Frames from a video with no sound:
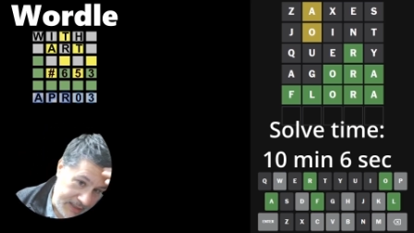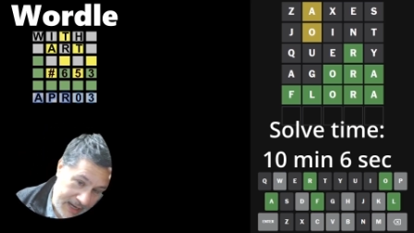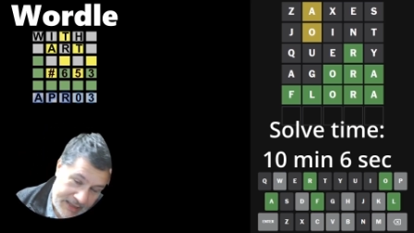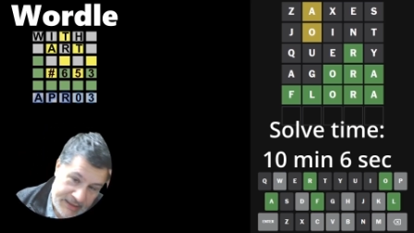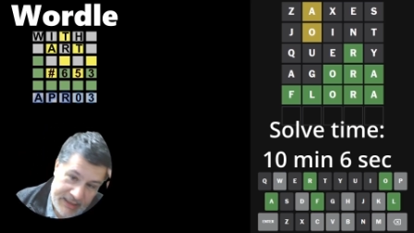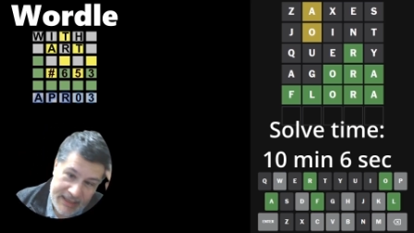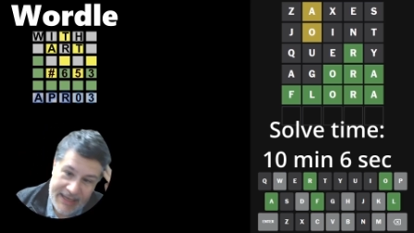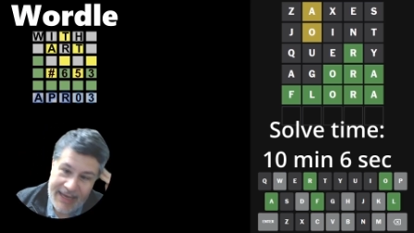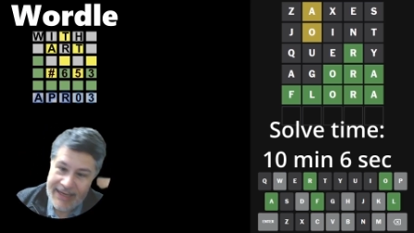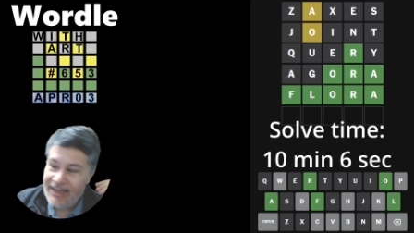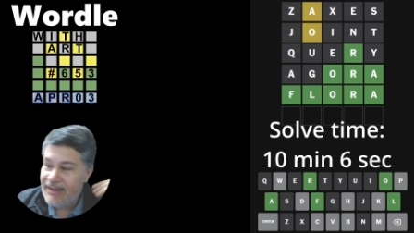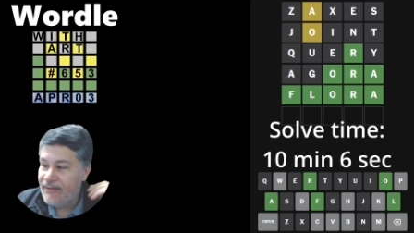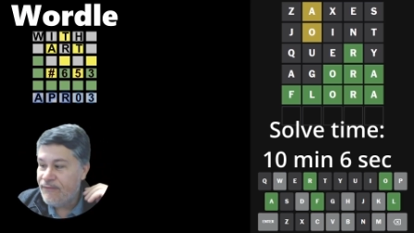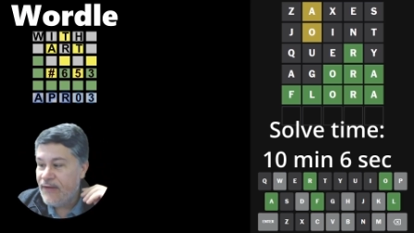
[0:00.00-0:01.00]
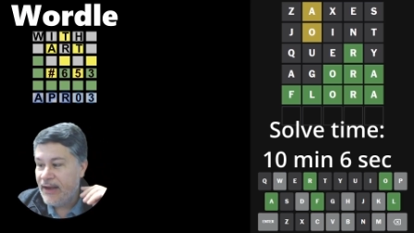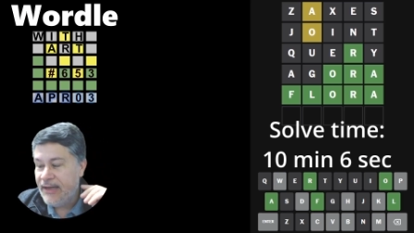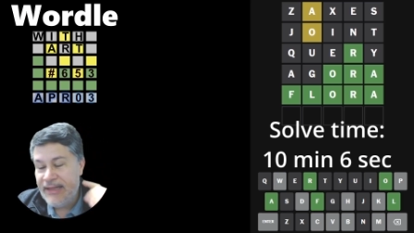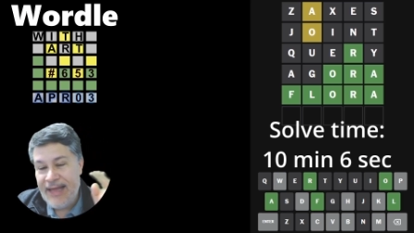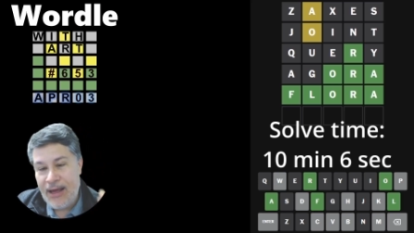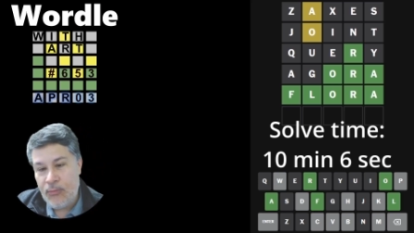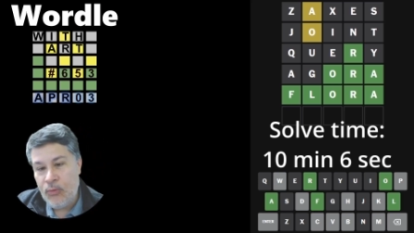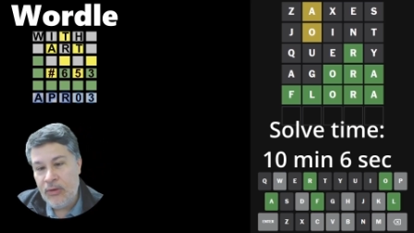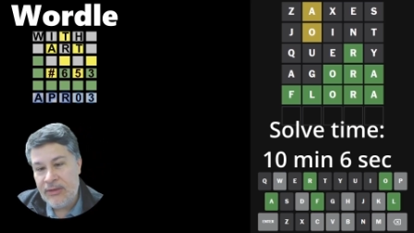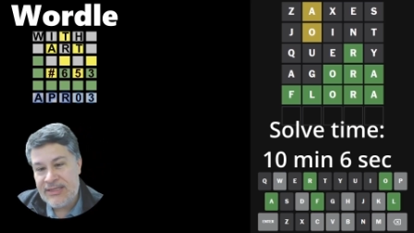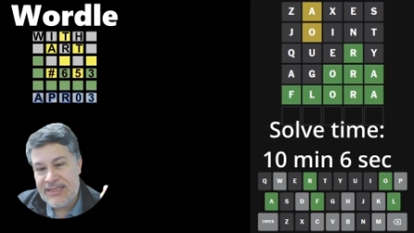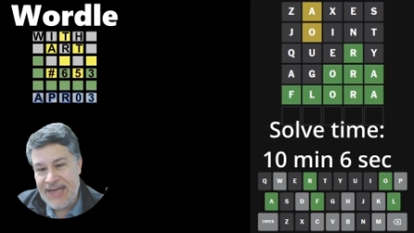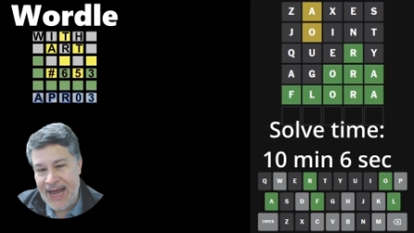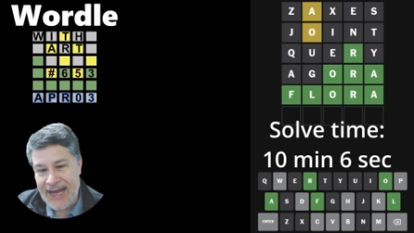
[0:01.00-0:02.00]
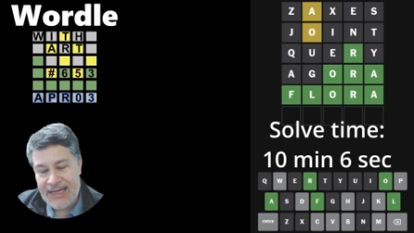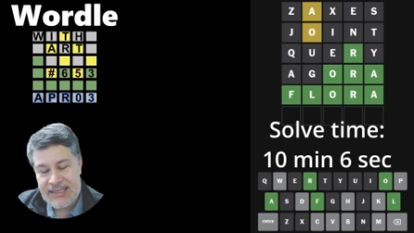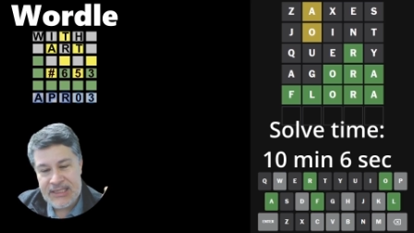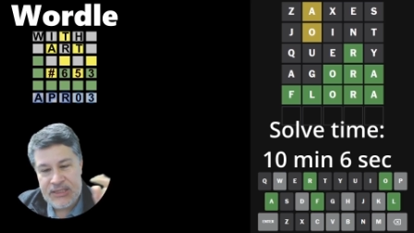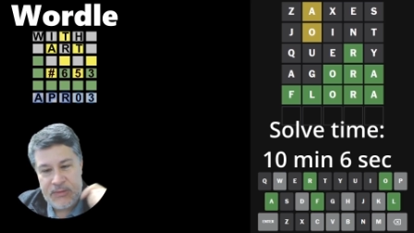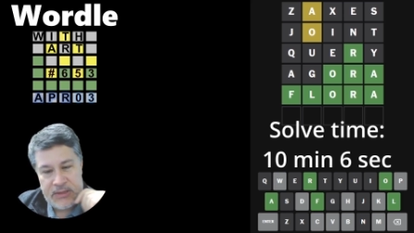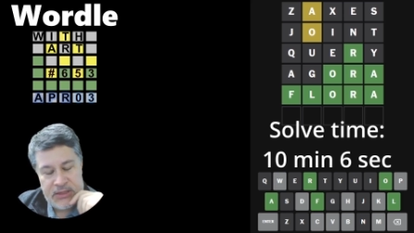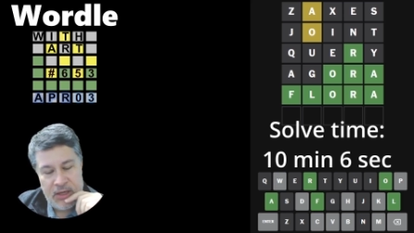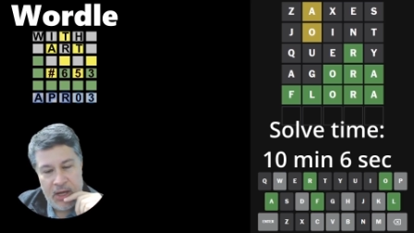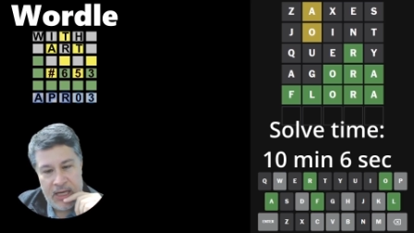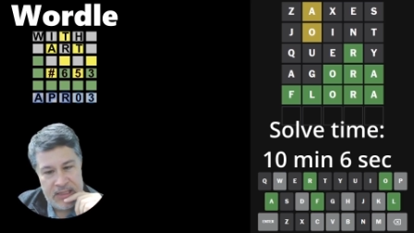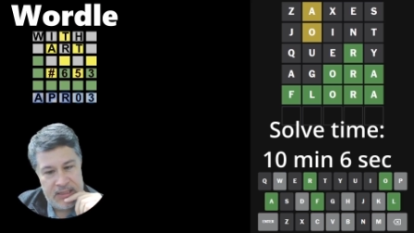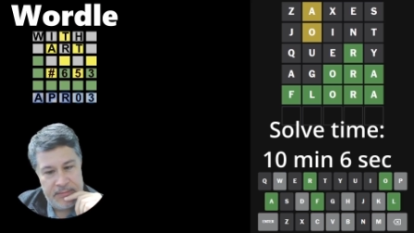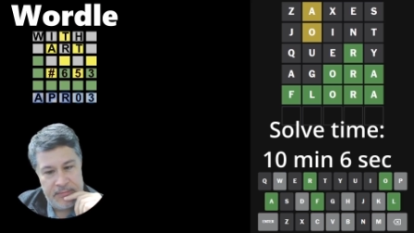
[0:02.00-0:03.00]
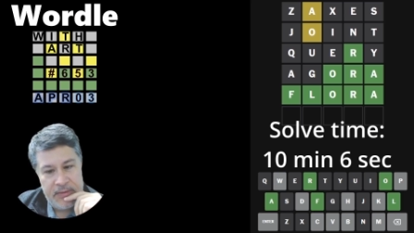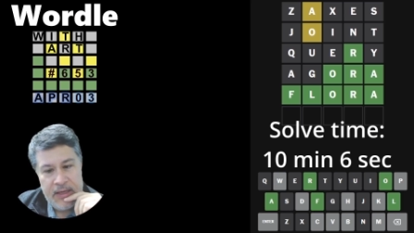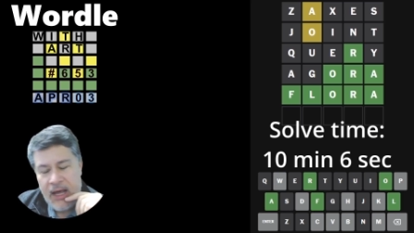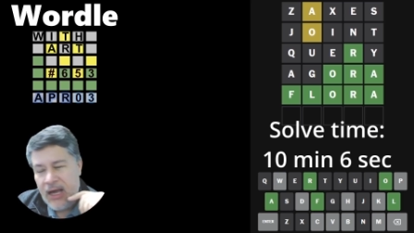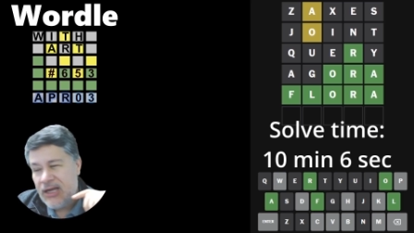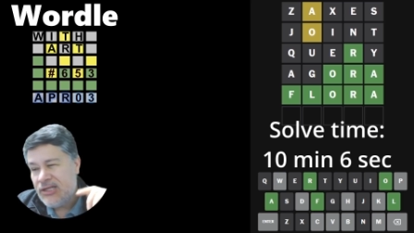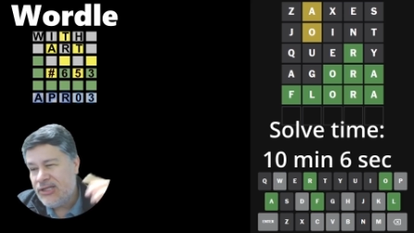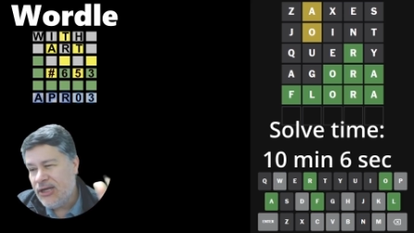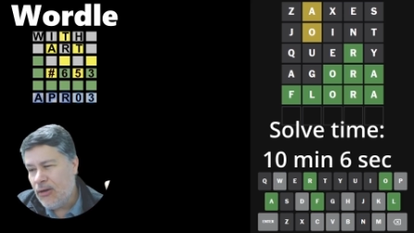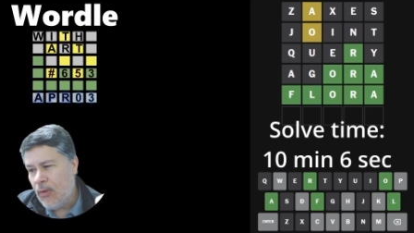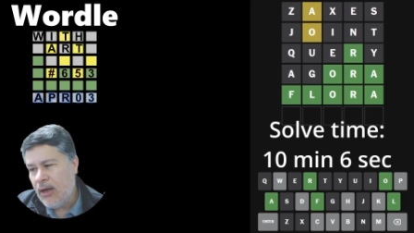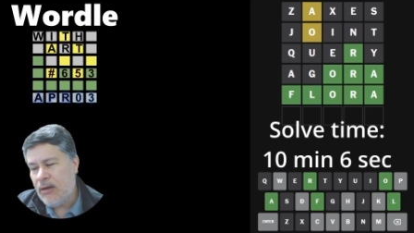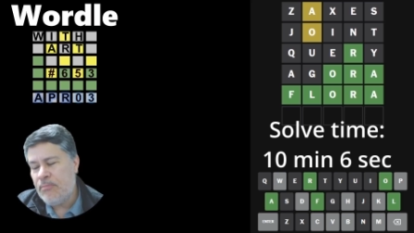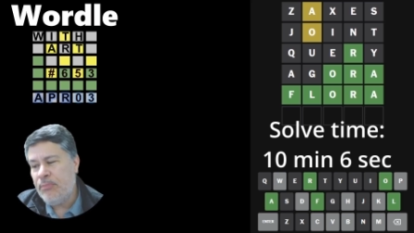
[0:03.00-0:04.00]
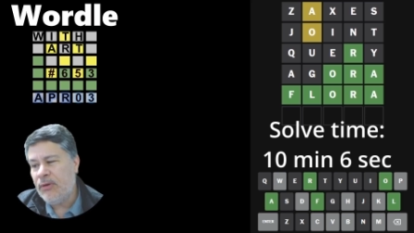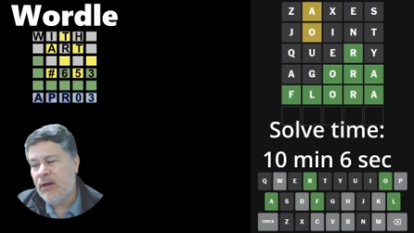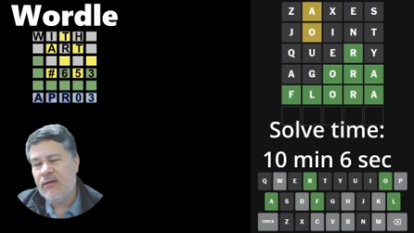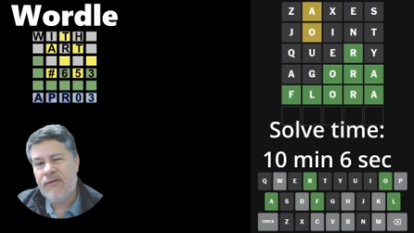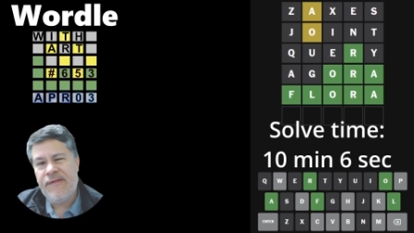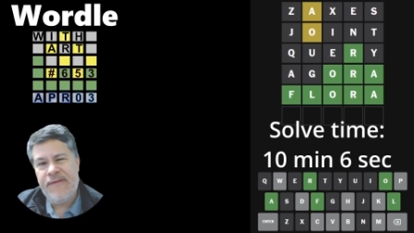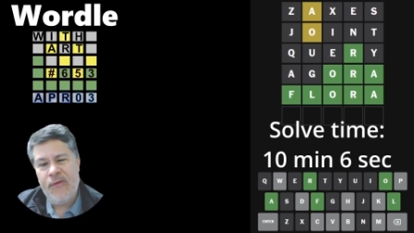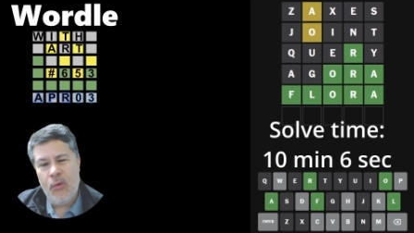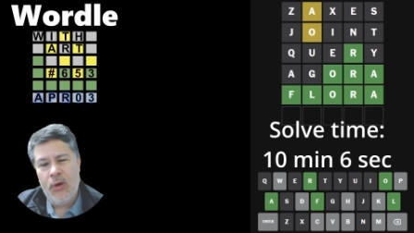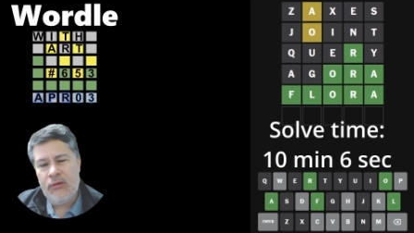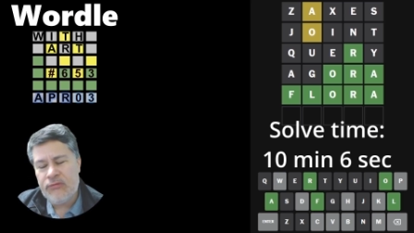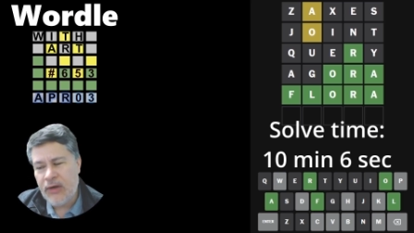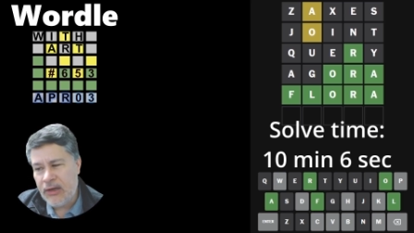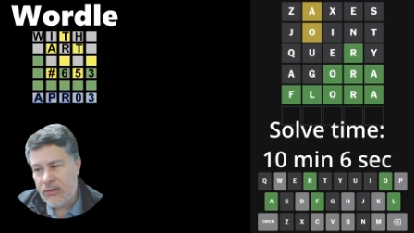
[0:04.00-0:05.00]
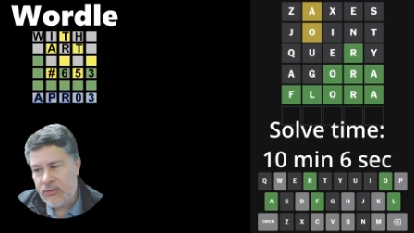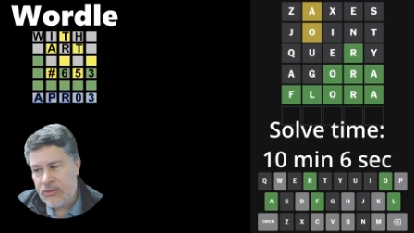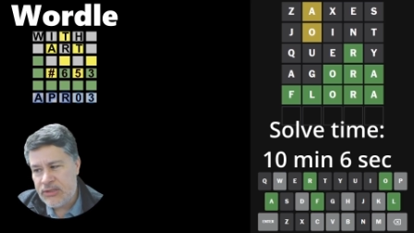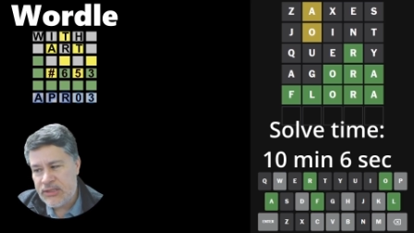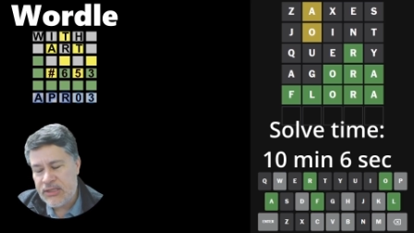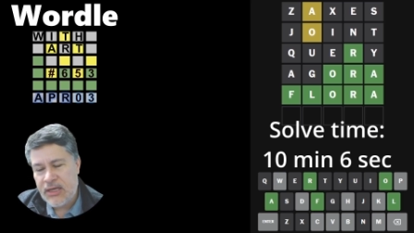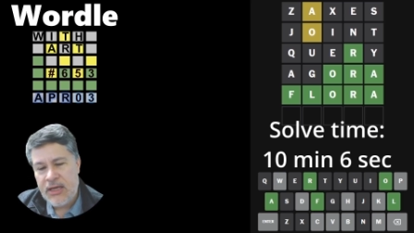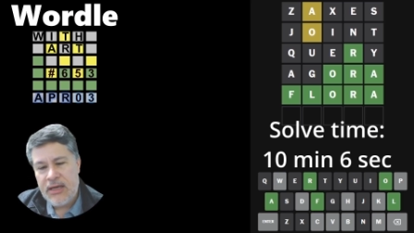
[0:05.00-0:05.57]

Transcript: I think finding that word Zaxes was awesome because you don't want to burn 4 rows.